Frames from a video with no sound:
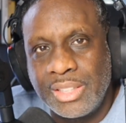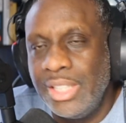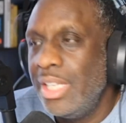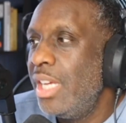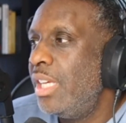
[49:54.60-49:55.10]

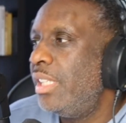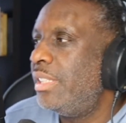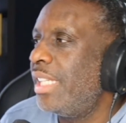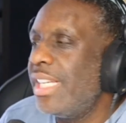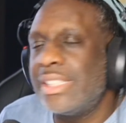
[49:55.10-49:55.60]
See,
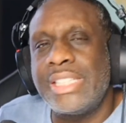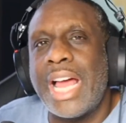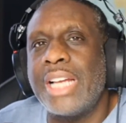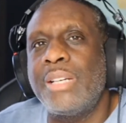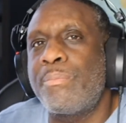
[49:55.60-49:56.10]
there's
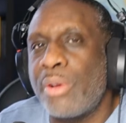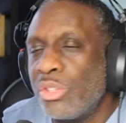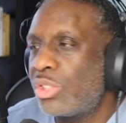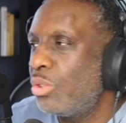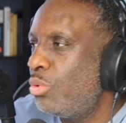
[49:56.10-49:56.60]
not a
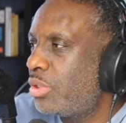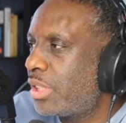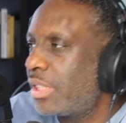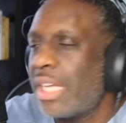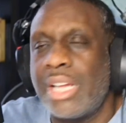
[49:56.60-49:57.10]
person who
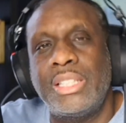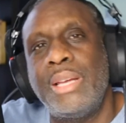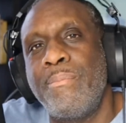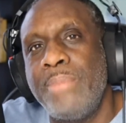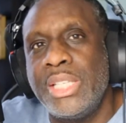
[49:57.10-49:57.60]
sits out
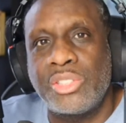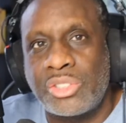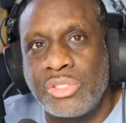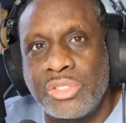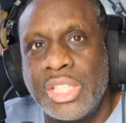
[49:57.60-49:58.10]
here and
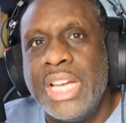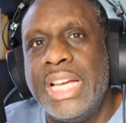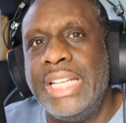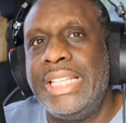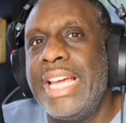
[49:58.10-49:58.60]
ministers
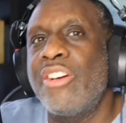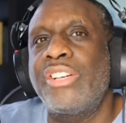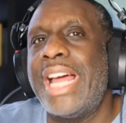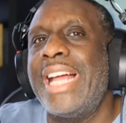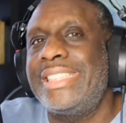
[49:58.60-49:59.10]
and they
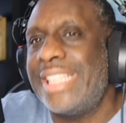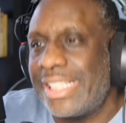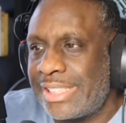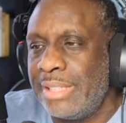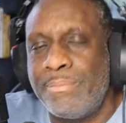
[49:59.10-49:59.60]
are not
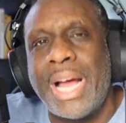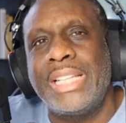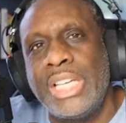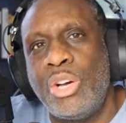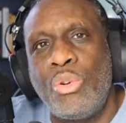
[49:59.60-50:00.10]
tested
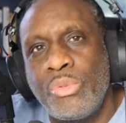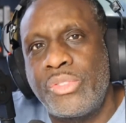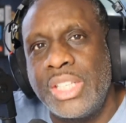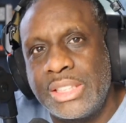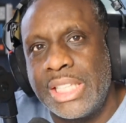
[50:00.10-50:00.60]
by their
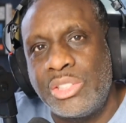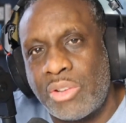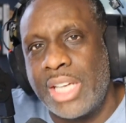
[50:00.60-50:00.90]
own things they